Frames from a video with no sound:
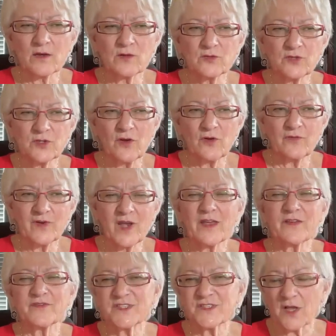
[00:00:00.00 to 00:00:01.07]
out of
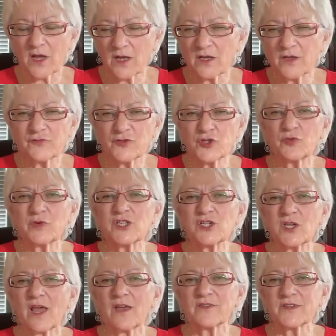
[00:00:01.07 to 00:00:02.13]
lifestyle, of
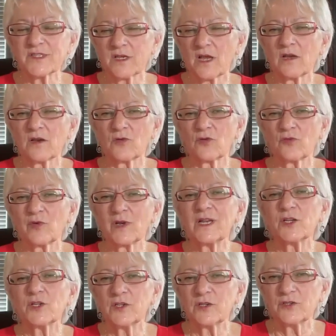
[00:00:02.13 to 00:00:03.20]
Jewish lifestyle or
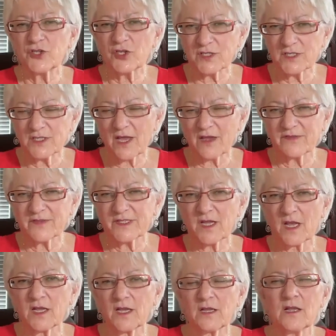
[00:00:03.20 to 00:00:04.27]
religious
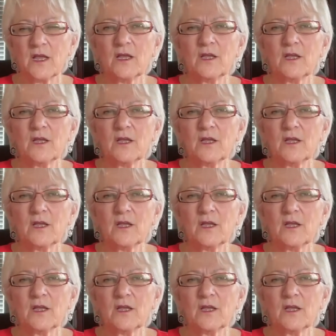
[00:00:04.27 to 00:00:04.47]
lifestyle.